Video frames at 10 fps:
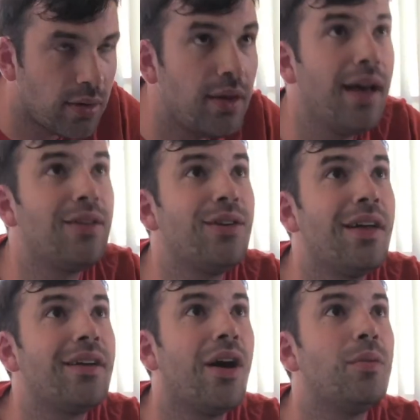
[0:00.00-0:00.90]
Yeah, it looked
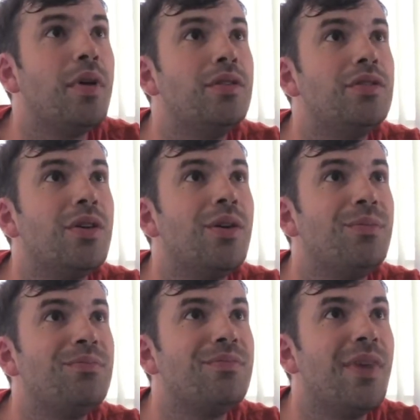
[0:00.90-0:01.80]
like garbage,
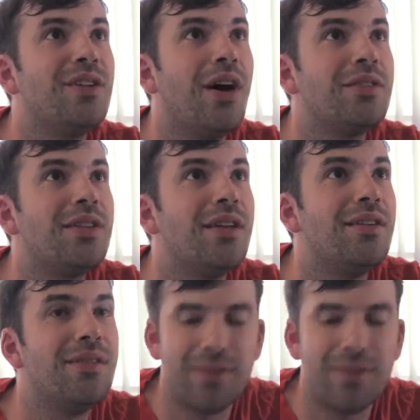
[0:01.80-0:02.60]
so I tossed it.